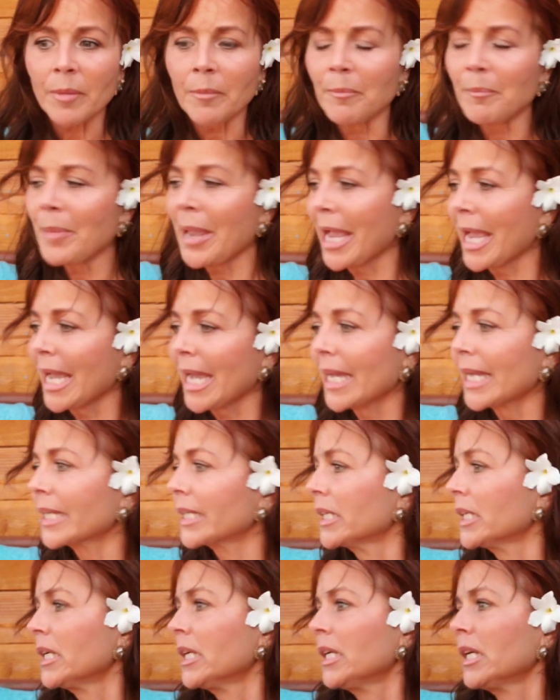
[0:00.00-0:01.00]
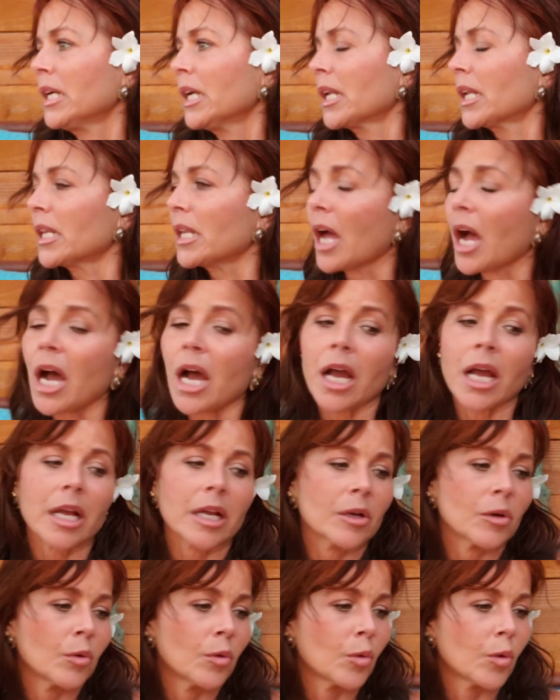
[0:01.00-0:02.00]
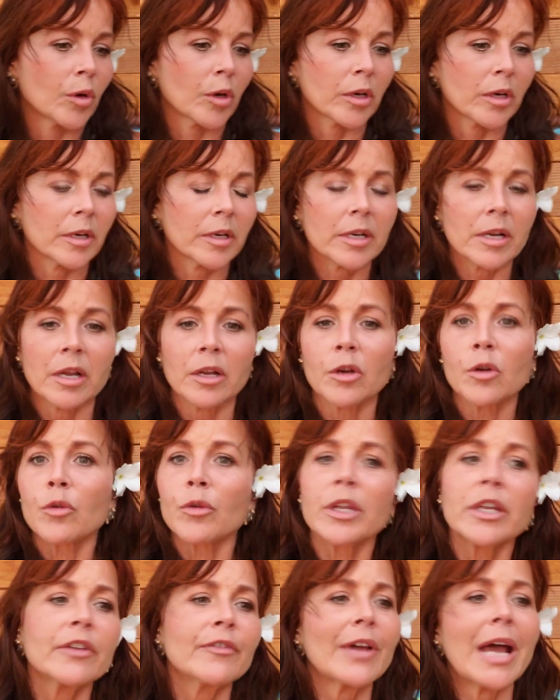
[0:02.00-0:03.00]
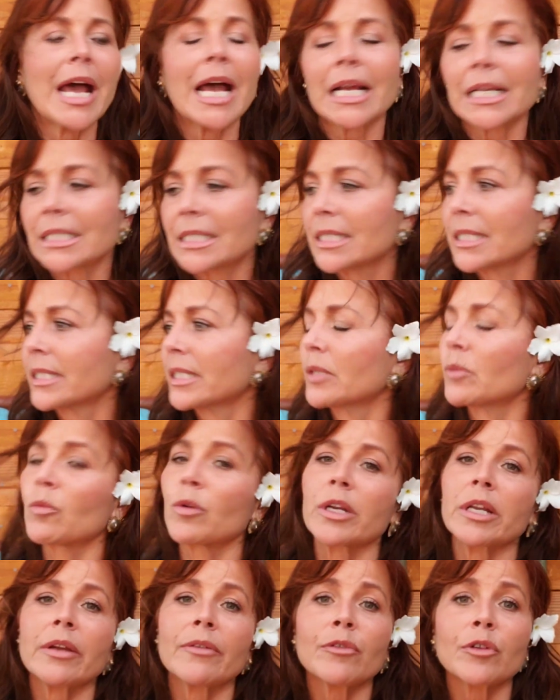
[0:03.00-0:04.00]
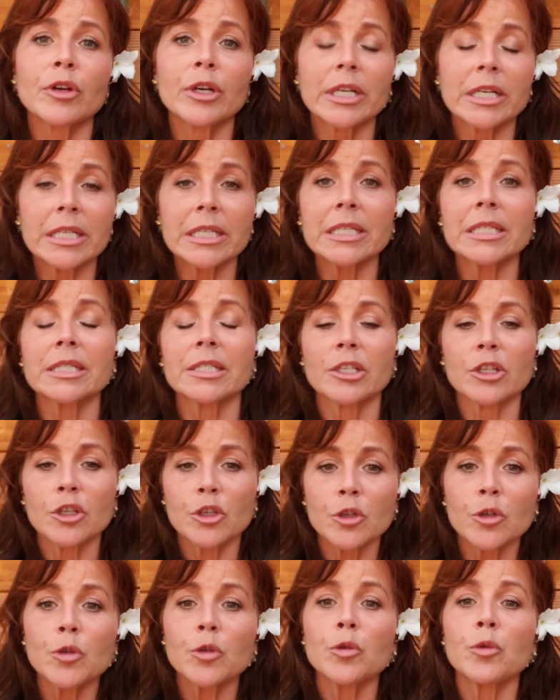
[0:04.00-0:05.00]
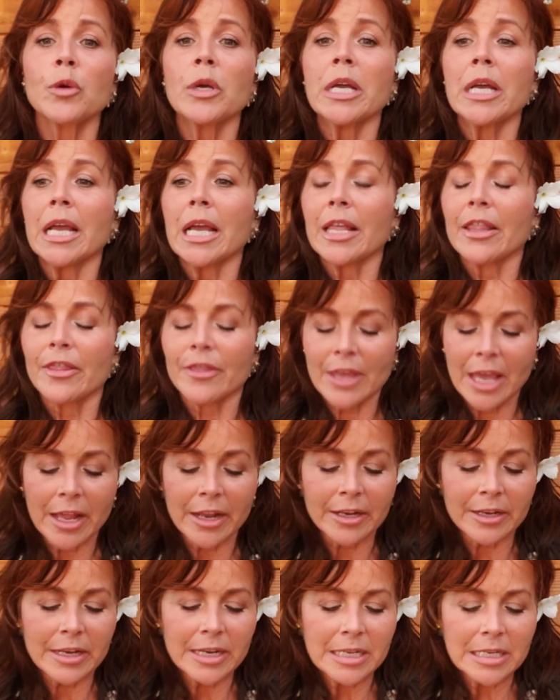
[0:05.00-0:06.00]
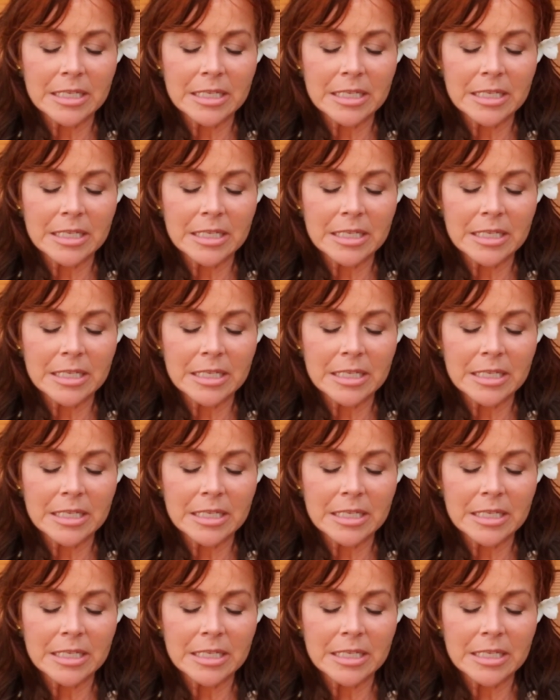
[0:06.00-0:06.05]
bad luck or a grief, accident, whatever it is. You then